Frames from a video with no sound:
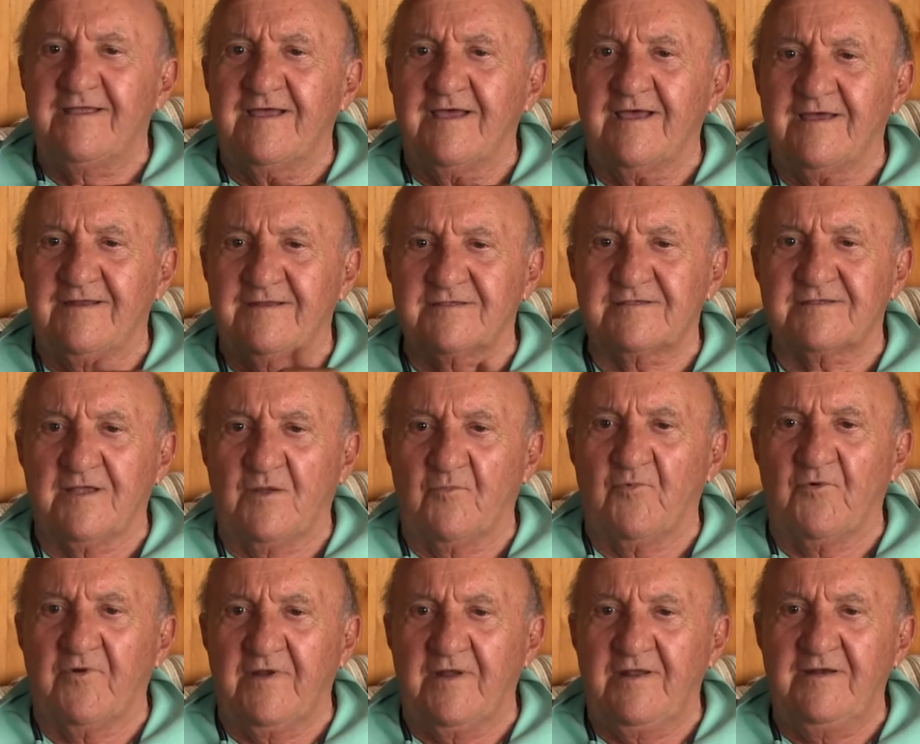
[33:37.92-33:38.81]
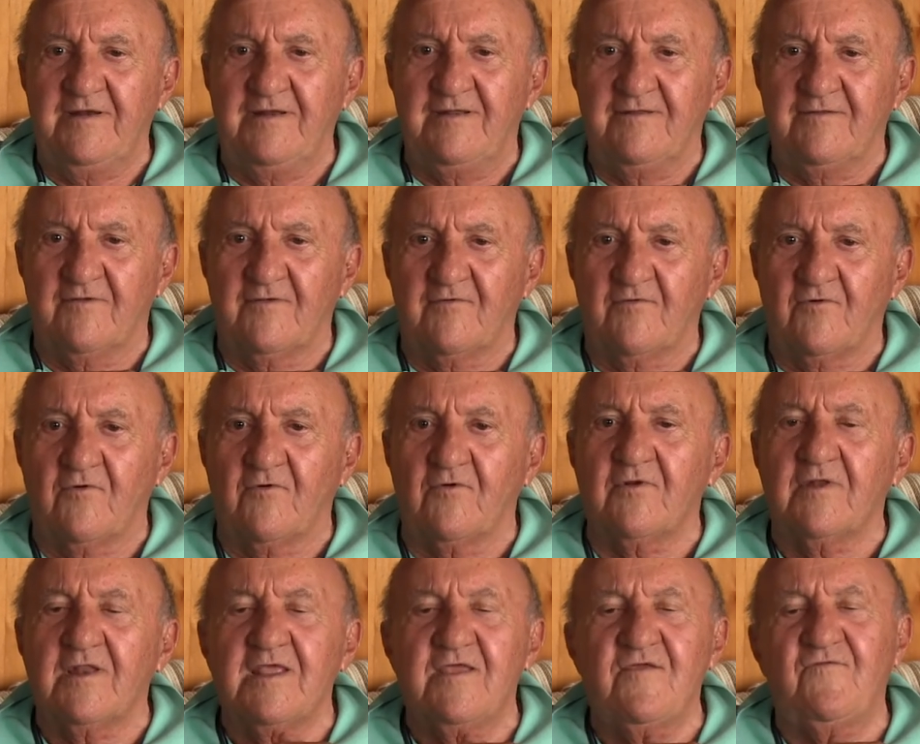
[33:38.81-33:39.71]
on the submarine
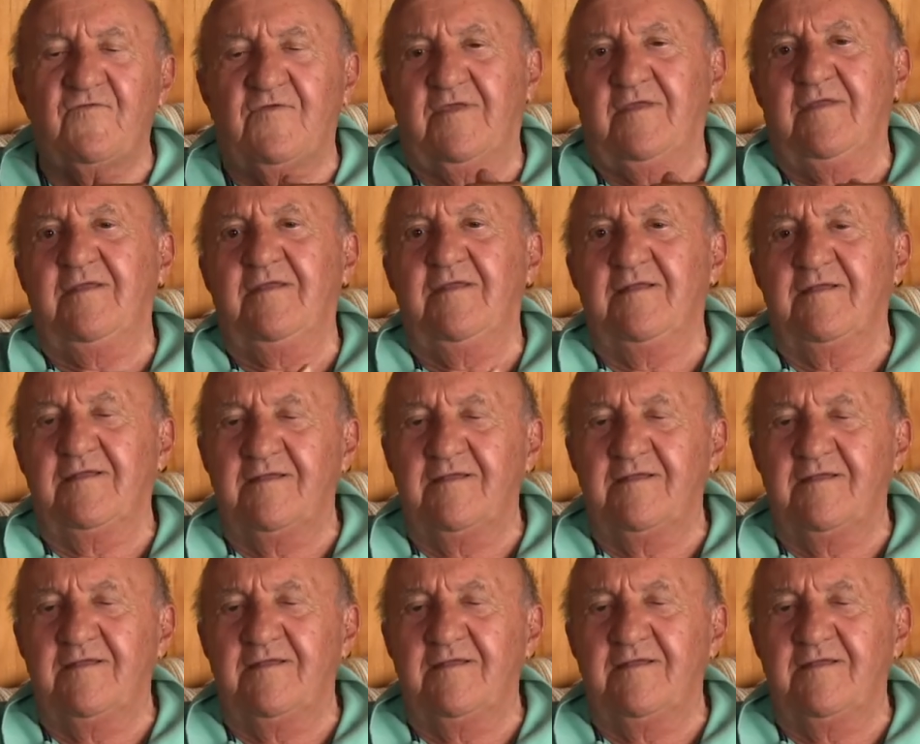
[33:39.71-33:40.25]
or leaving